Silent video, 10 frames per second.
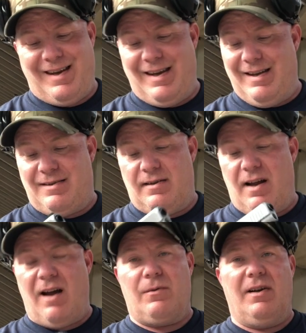It's
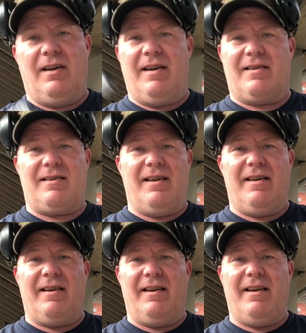not really
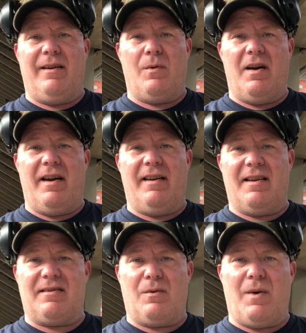extended in any way, and
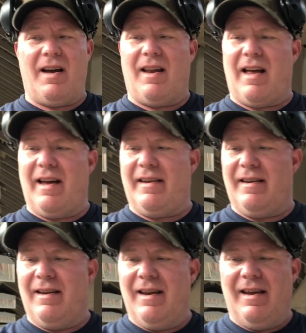that's the way I like
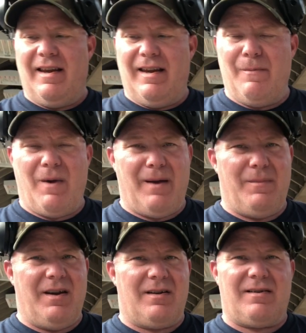it. It might
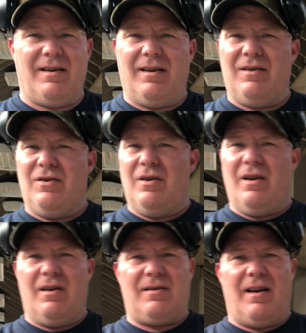be extended
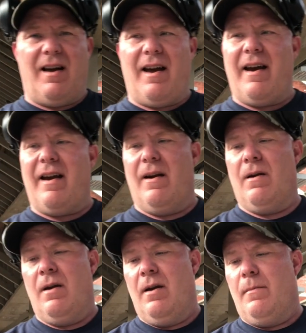just a hair,
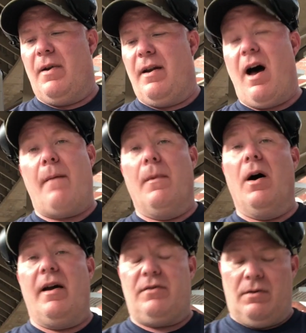but not
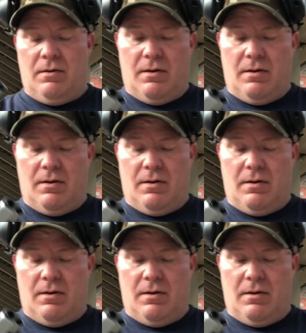much.